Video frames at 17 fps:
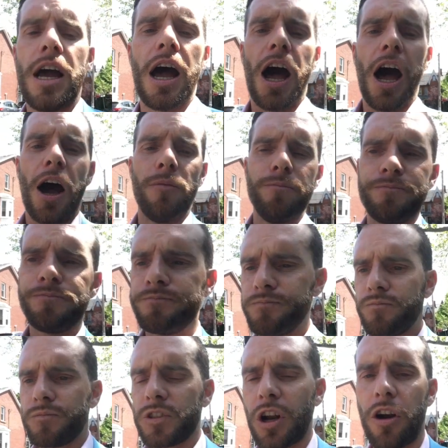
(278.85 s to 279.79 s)

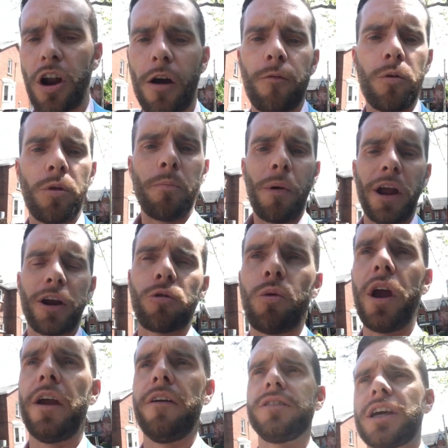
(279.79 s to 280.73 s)
Starting off with the
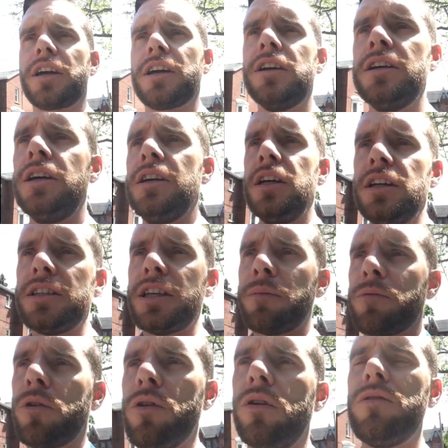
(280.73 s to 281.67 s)
microwaves, like
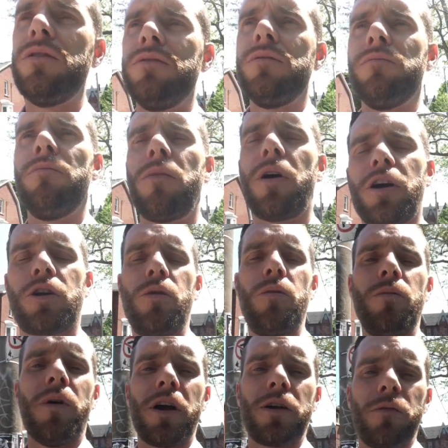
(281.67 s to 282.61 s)
typical
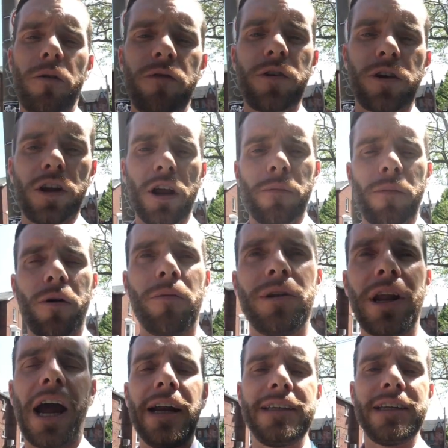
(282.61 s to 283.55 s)
microwave, you're gonna get about
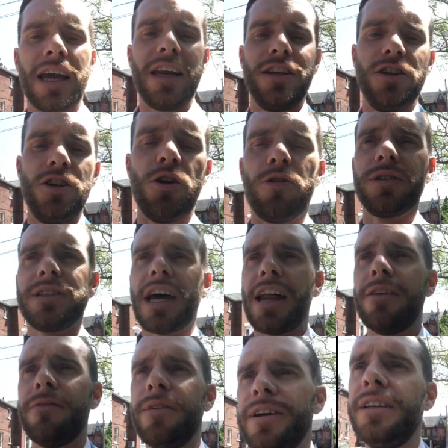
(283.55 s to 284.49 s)
9-10 years
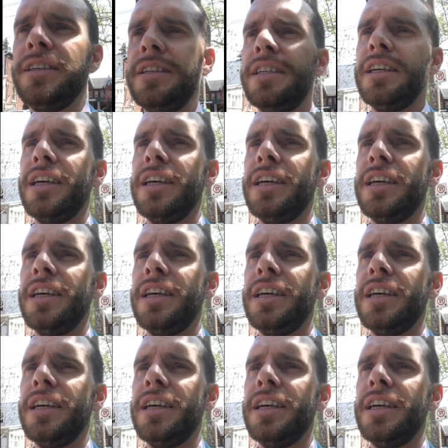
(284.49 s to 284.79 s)
out of it.